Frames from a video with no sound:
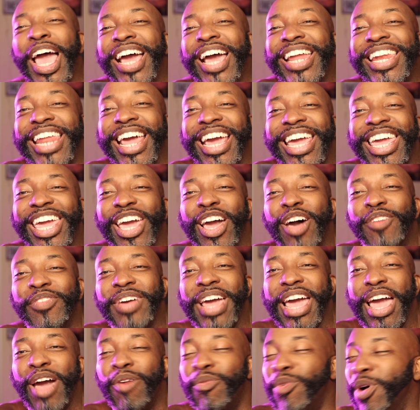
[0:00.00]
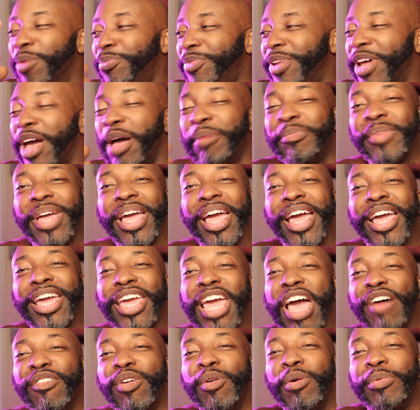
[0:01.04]
that Calvin had whooped up.
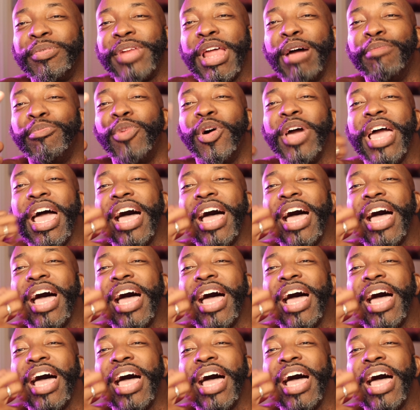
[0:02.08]
Calvin whooped that boy